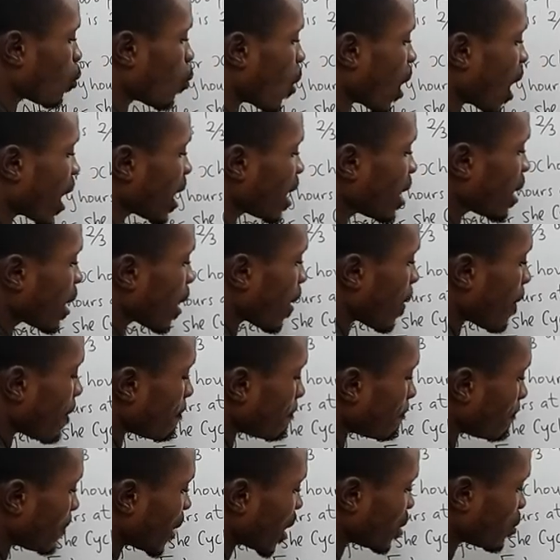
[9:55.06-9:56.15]
Y
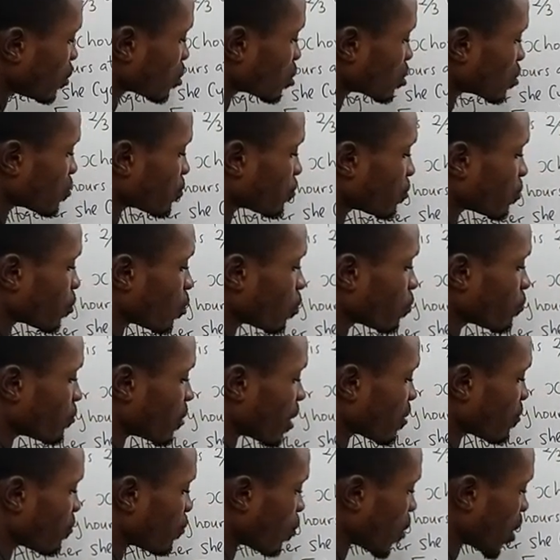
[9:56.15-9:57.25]
minus
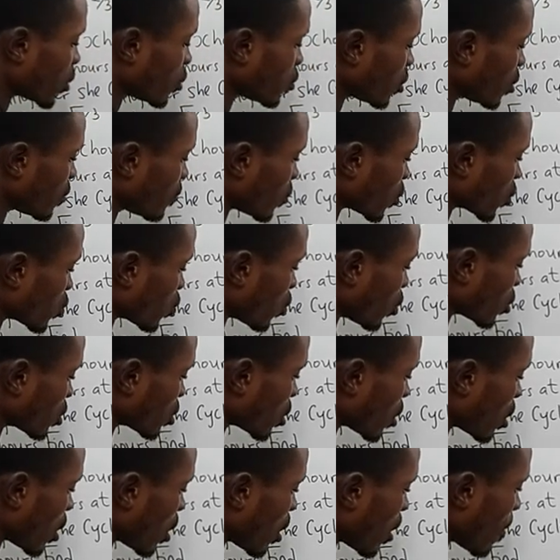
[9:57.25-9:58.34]
5y to give us
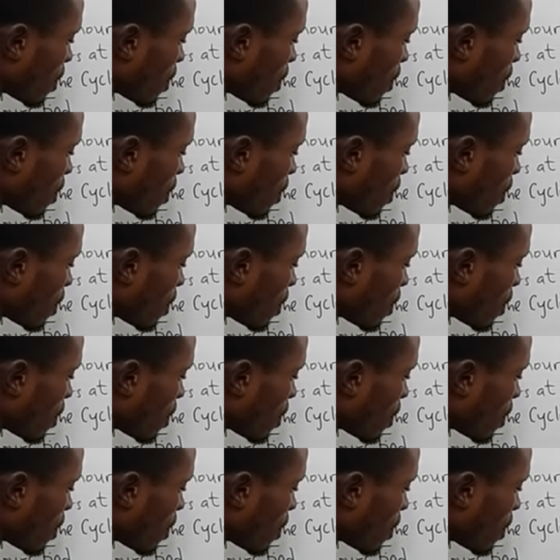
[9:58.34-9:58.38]
what?